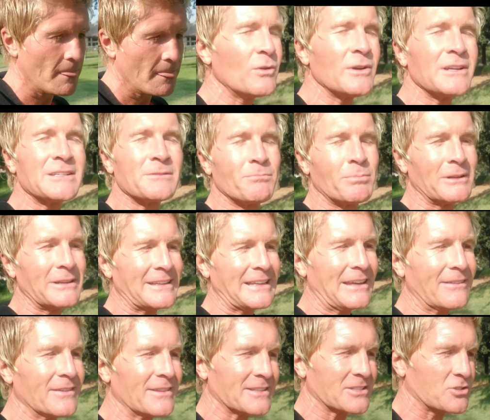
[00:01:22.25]
always
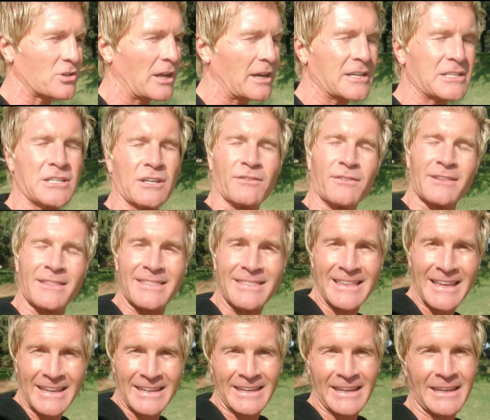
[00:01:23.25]
believe in the strategy of
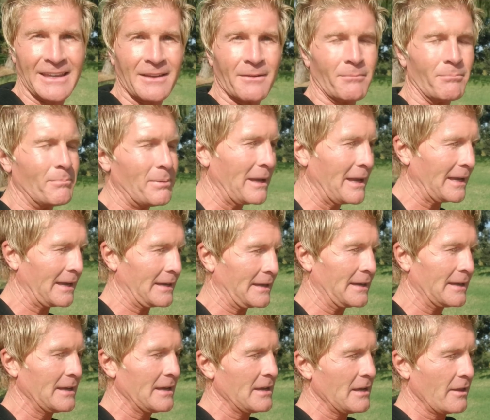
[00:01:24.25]
thinking big.